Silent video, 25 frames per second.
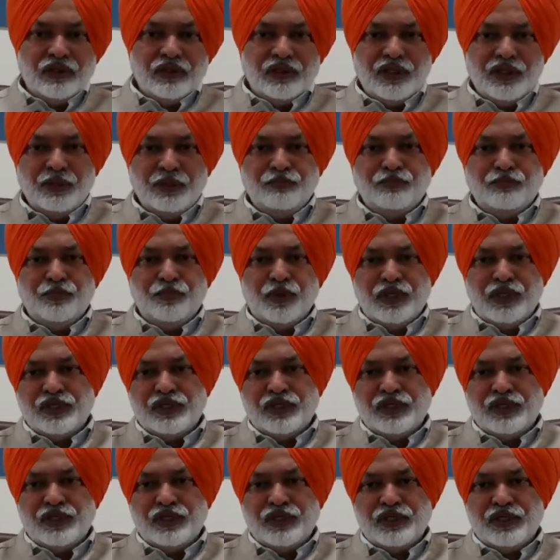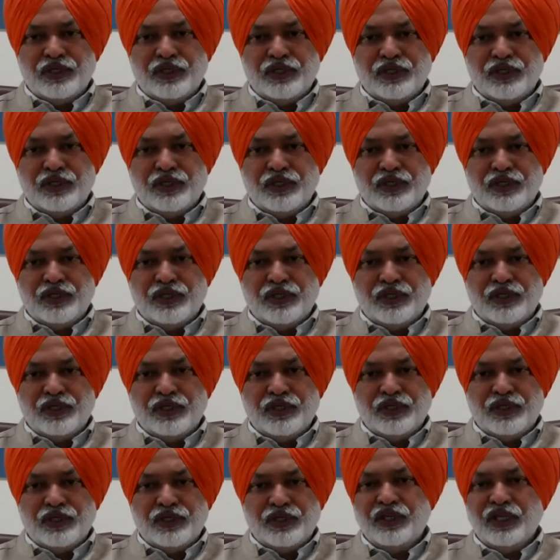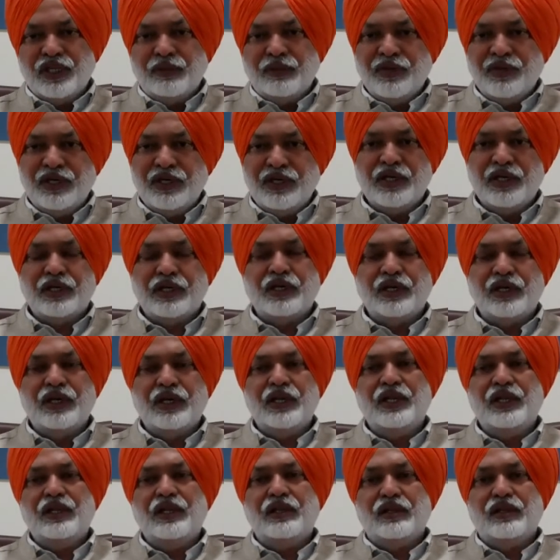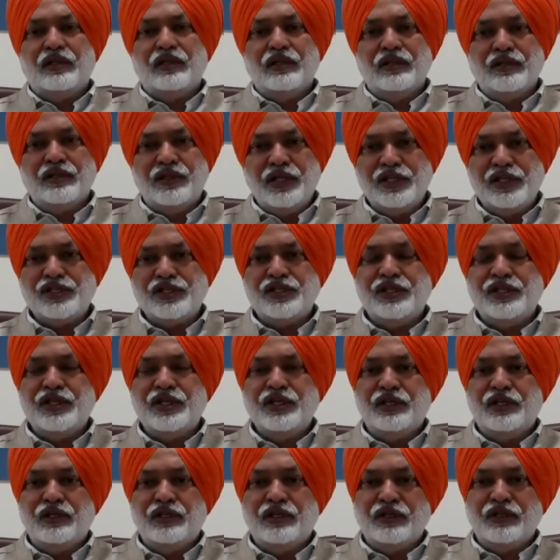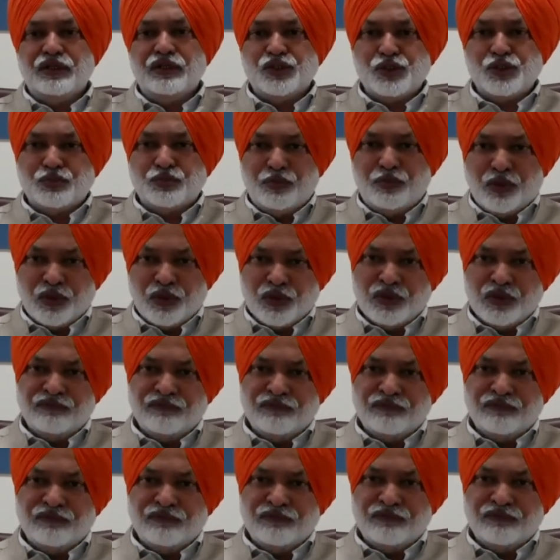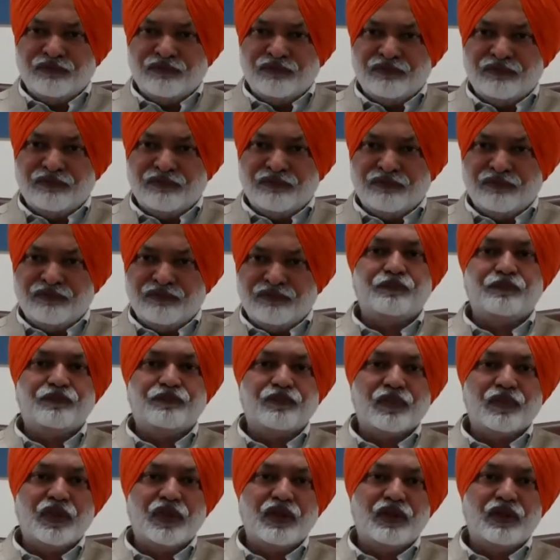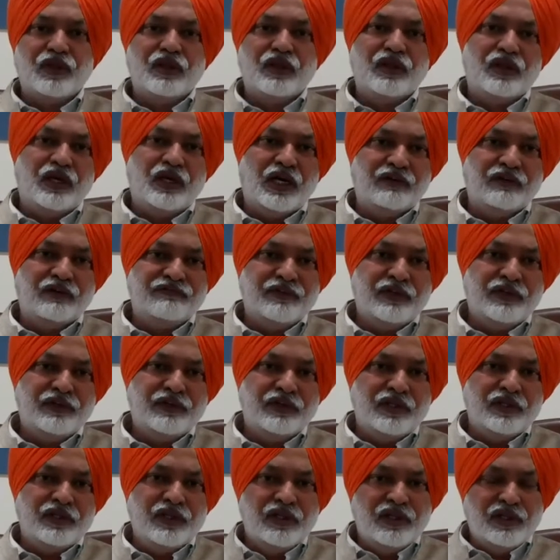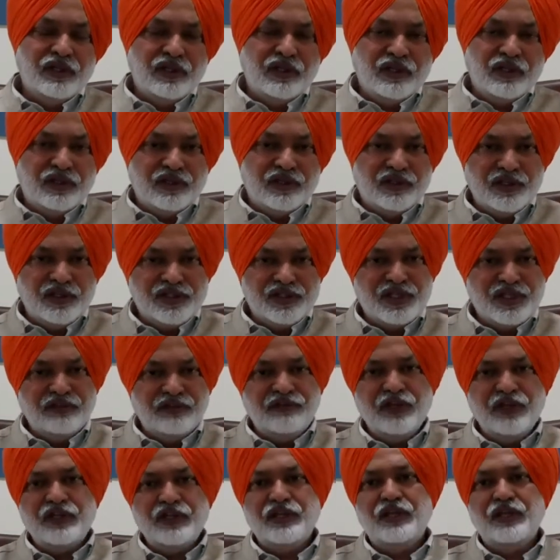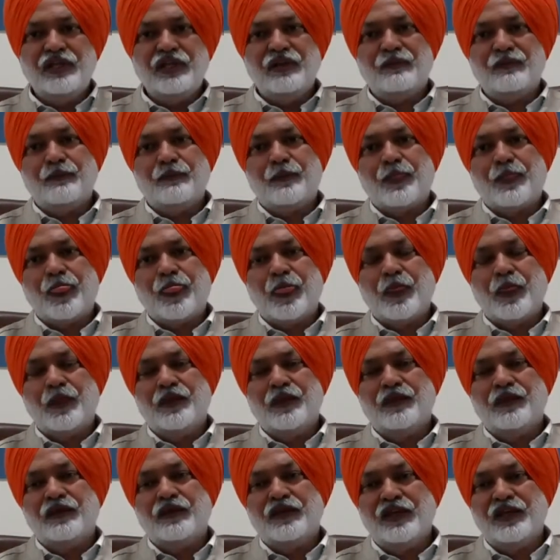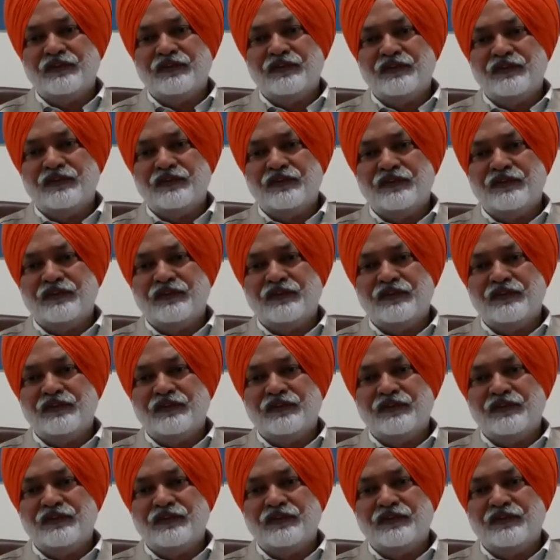the police should immediately reach the spot of accident after receiving the information.